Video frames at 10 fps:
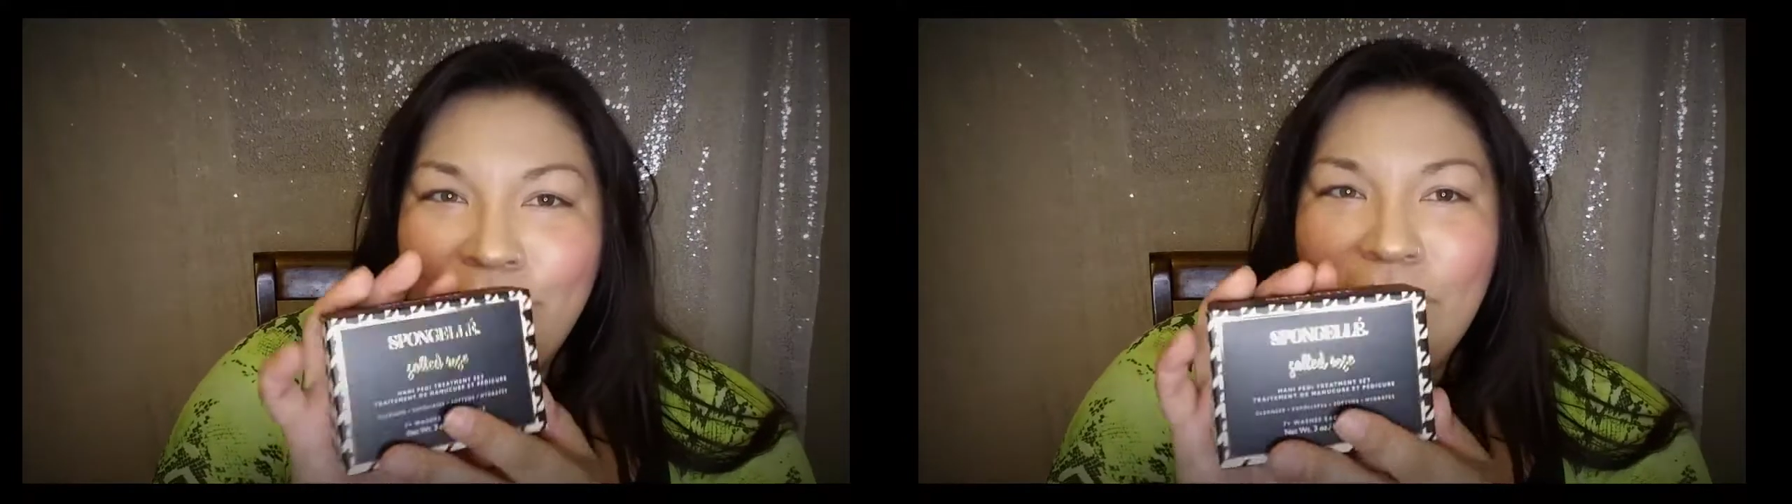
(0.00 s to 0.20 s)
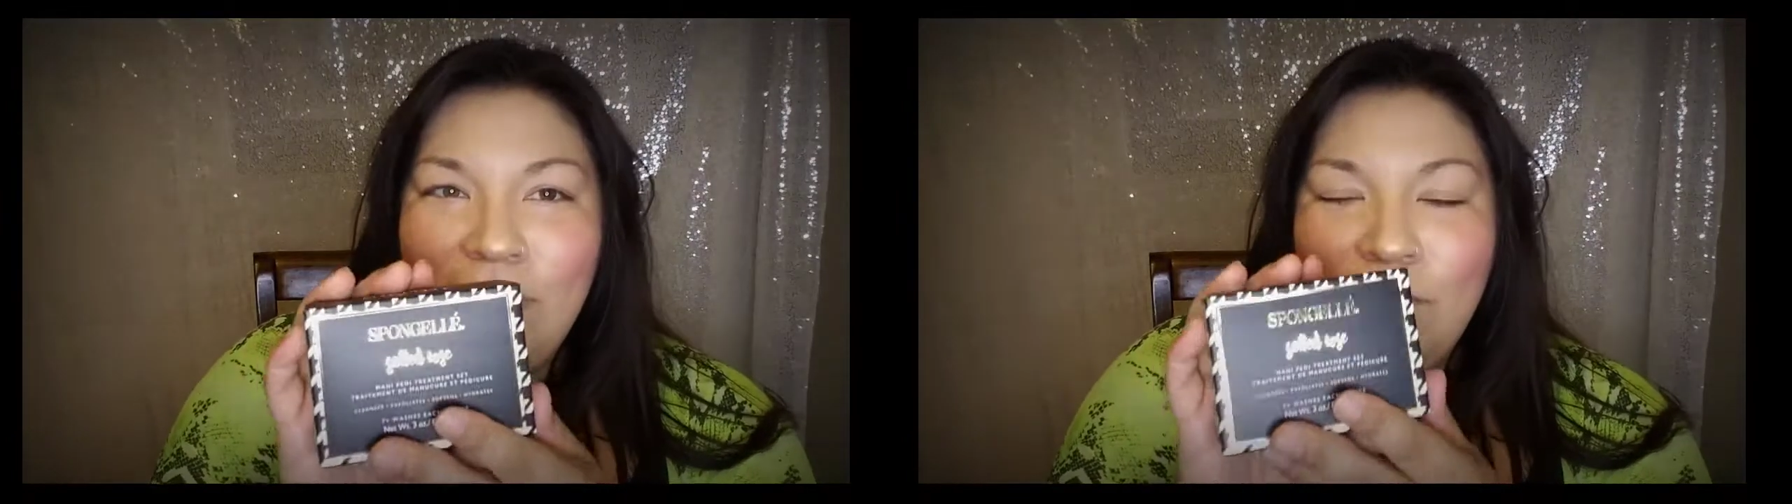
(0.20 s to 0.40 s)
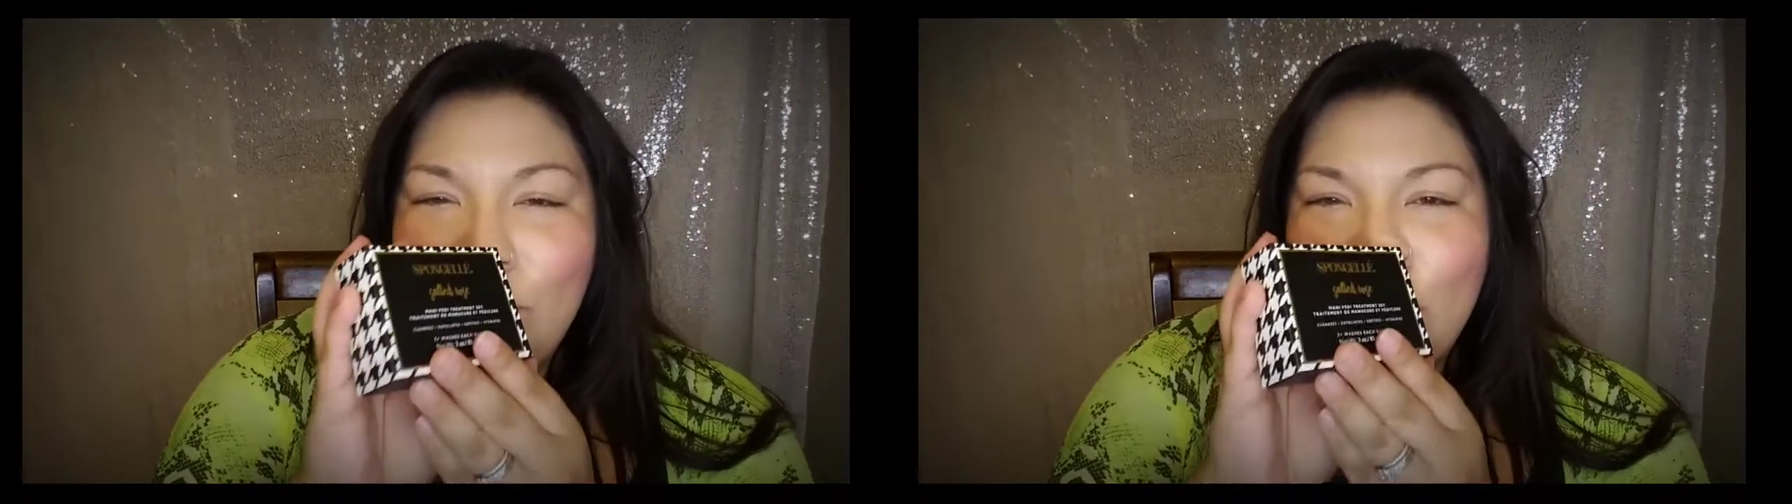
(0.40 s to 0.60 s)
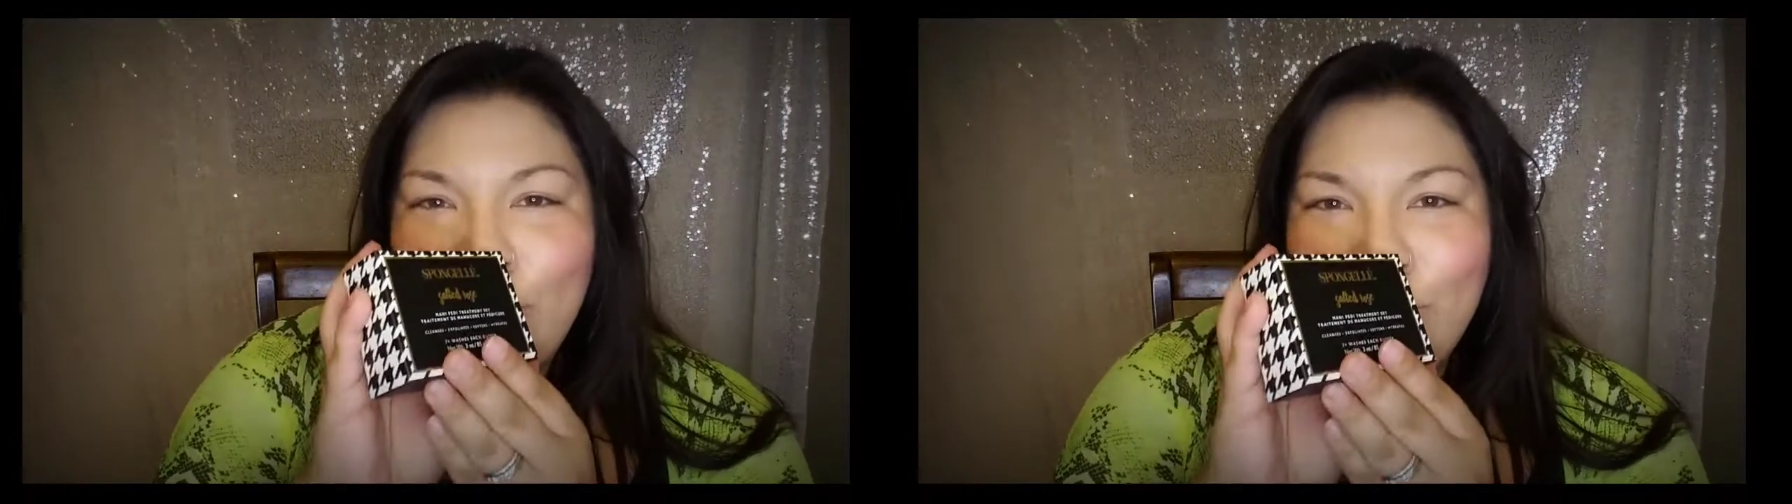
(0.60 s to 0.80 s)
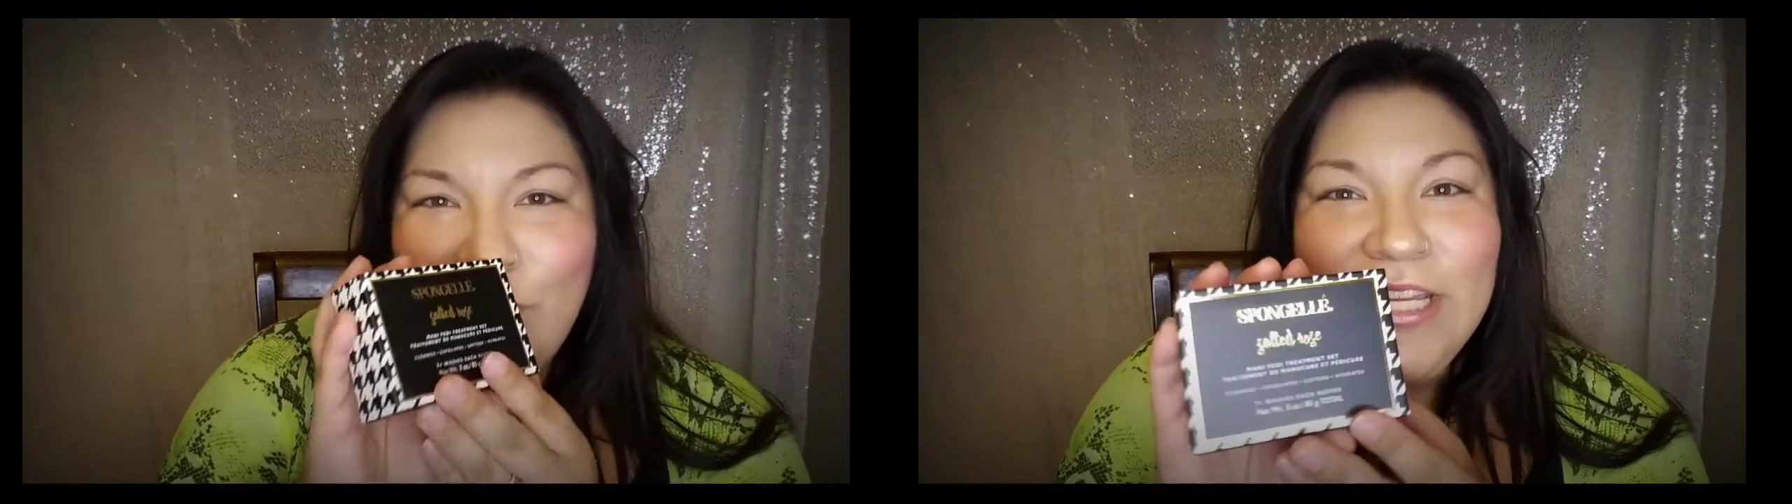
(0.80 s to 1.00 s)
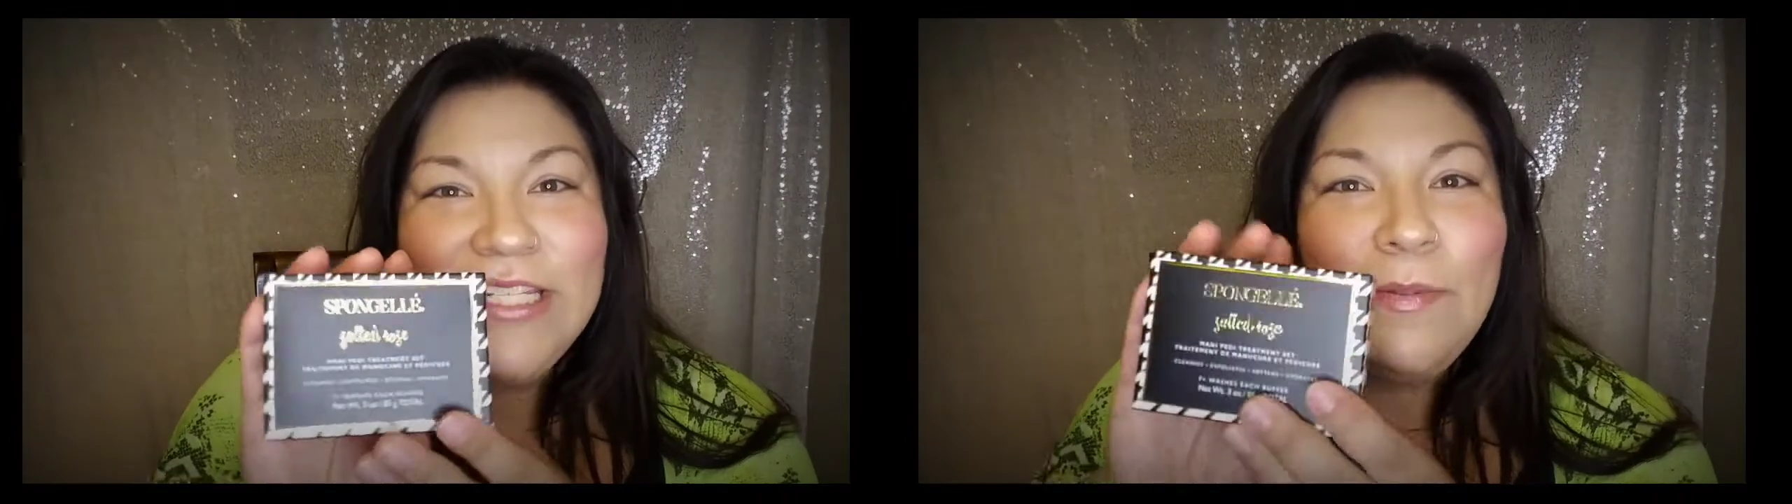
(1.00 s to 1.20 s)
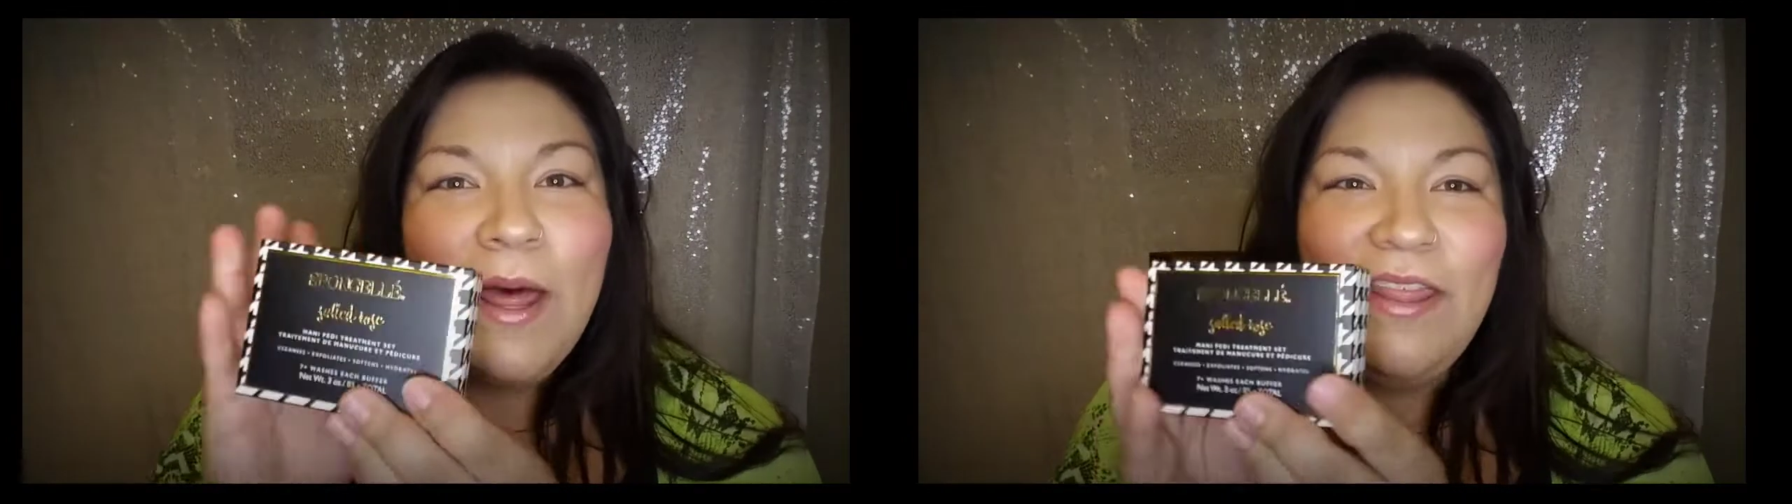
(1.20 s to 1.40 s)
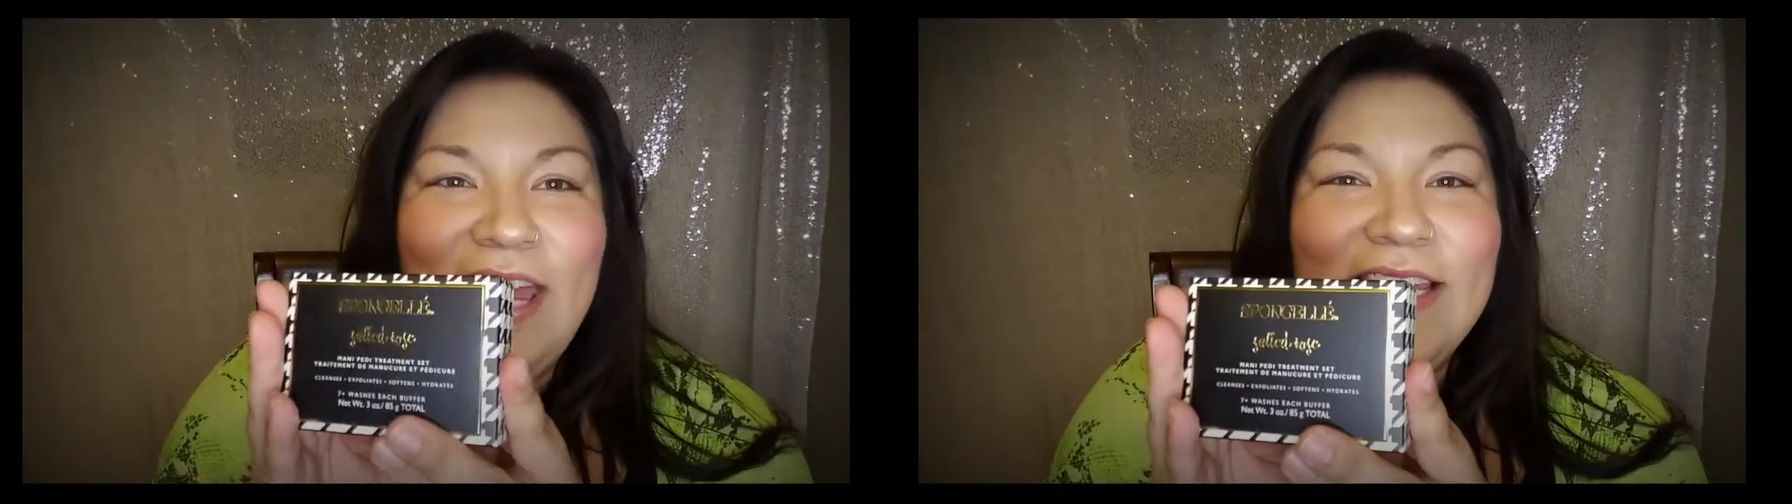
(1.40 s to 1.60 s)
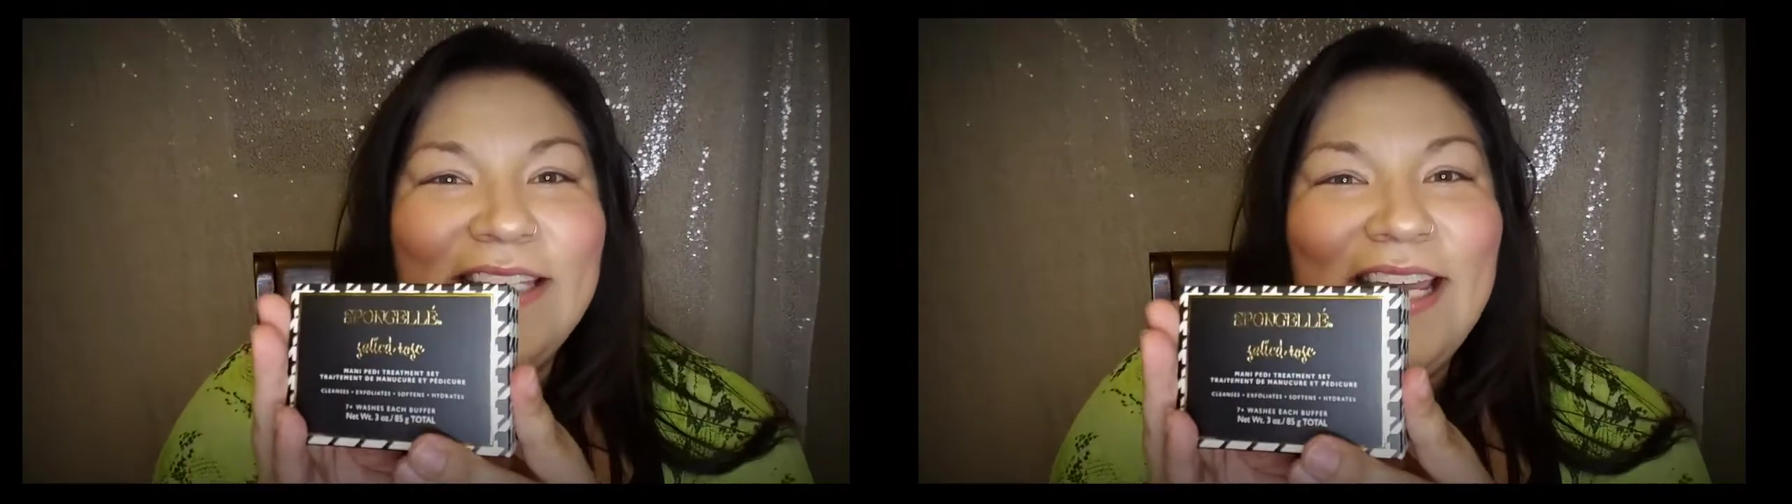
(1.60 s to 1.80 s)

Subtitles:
Ooh, you can smell this.